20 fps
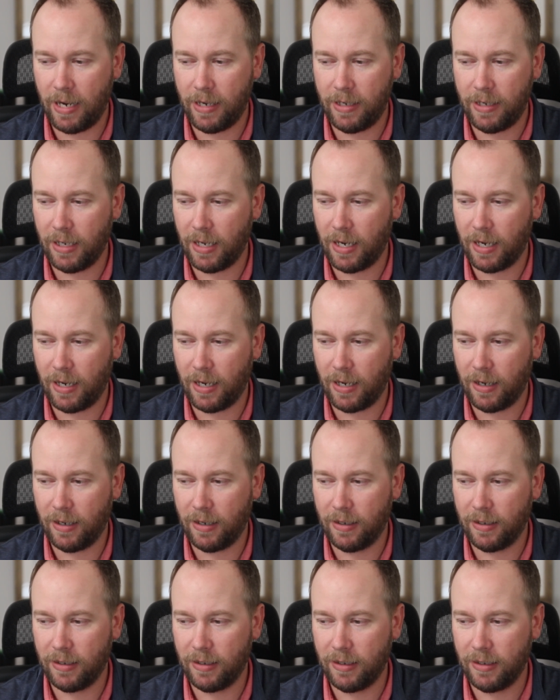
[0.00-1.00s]

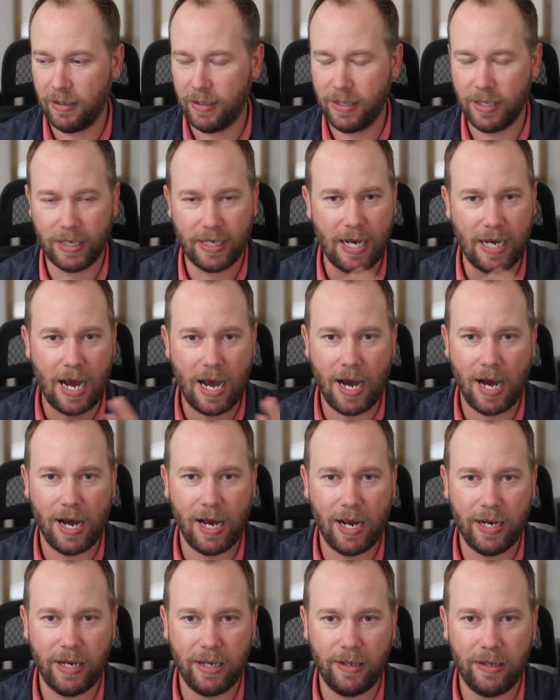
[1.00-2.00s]
the
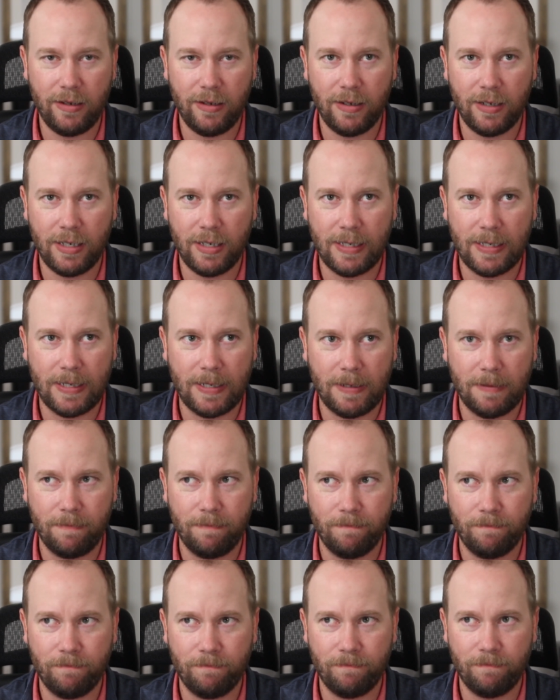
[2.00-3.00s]
guy
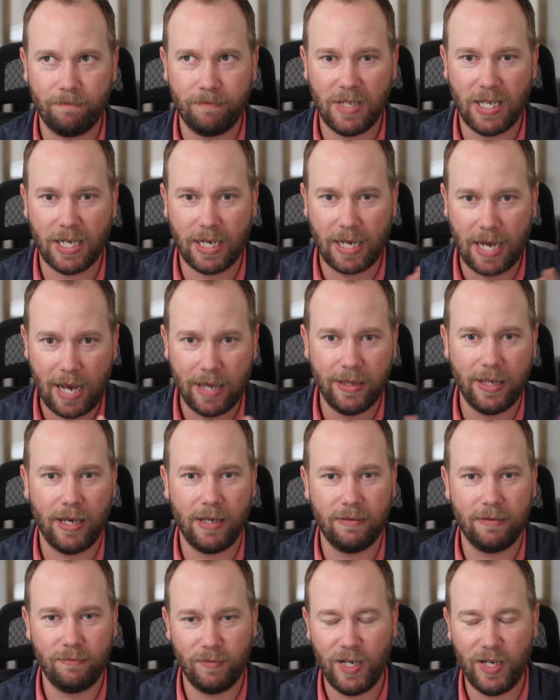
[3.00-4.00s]

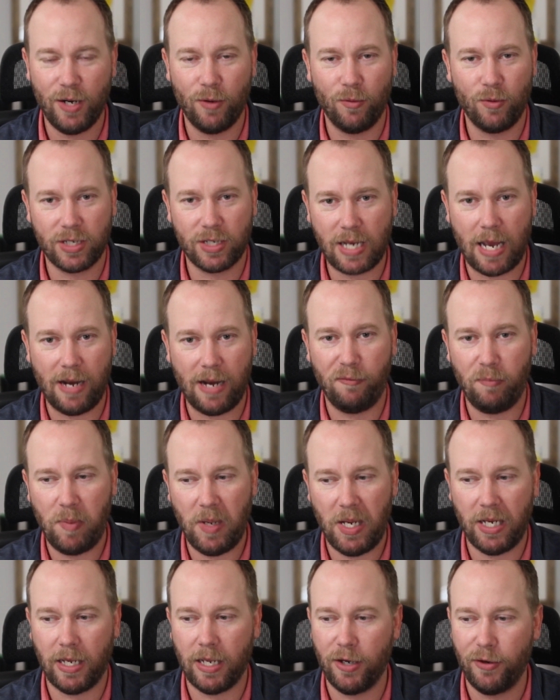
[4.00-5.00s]
that was kind of
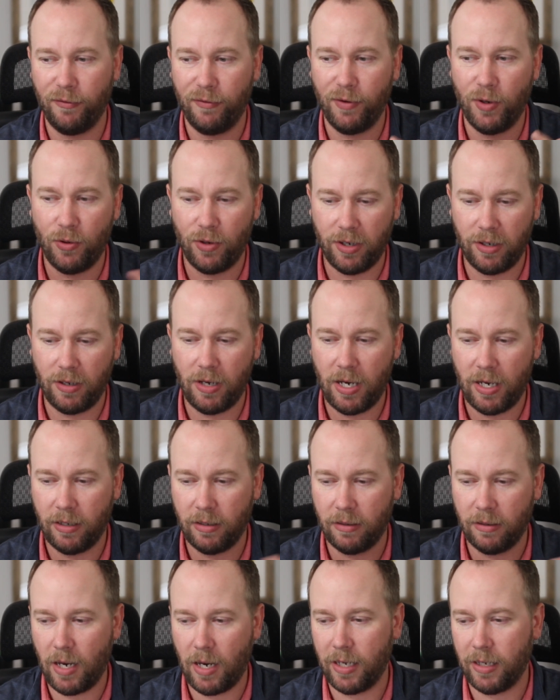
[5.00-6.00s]
being interviewed
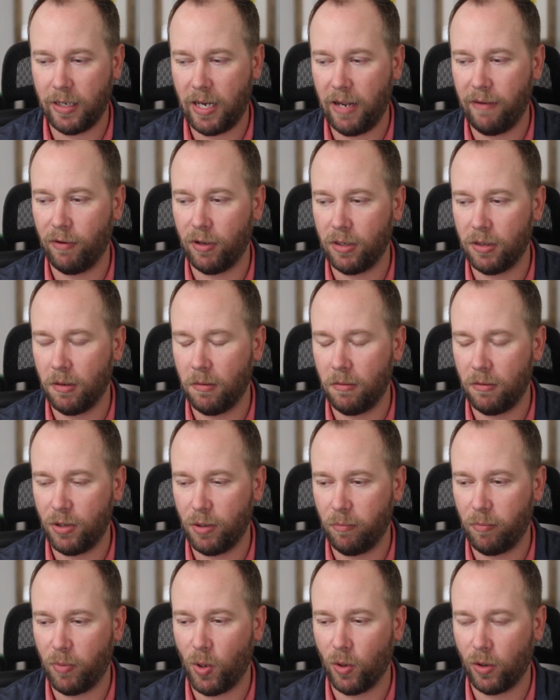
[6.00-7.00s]
and giving
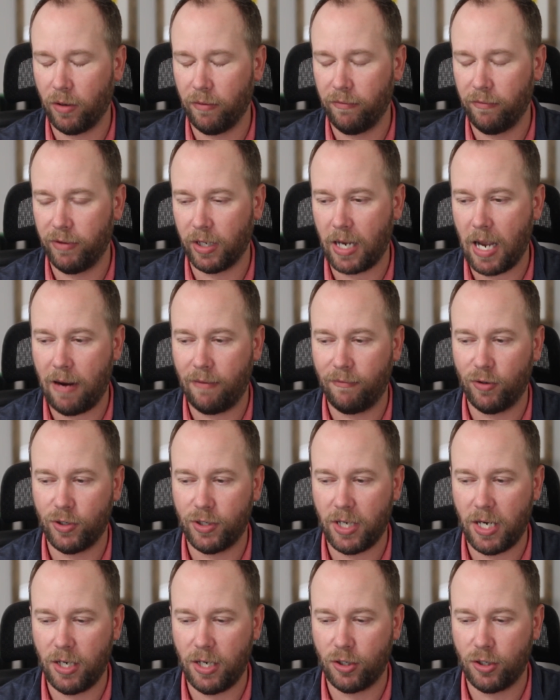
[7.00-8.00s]
the bulk of the
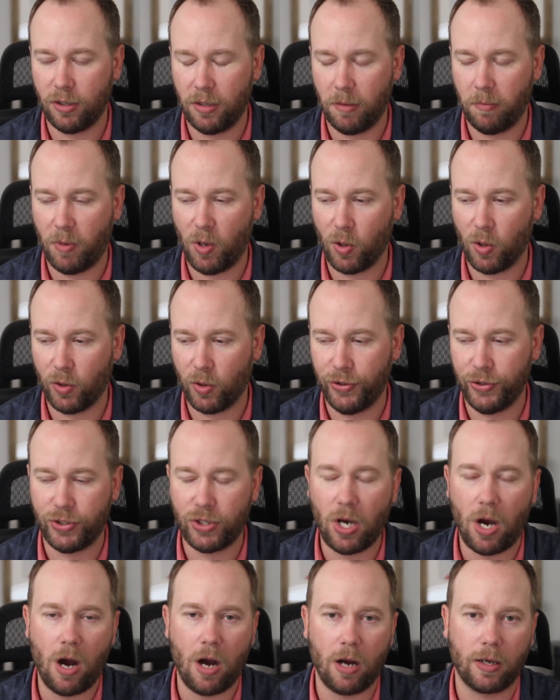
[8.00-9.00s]
conversation, the bulk of the
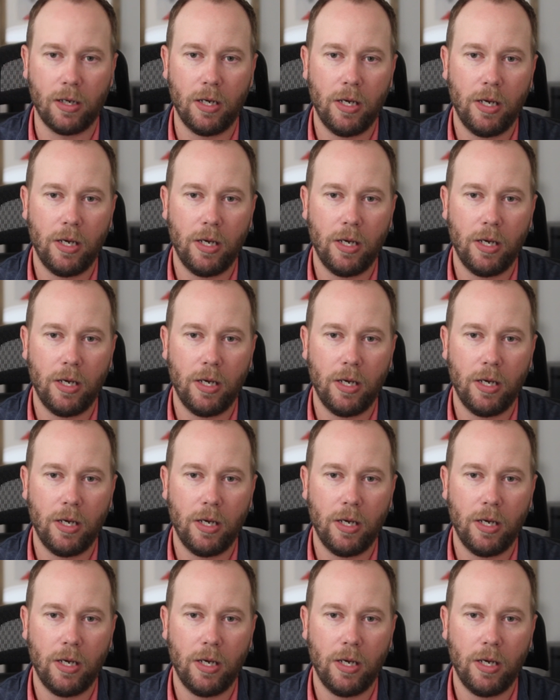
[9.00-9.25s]
talk,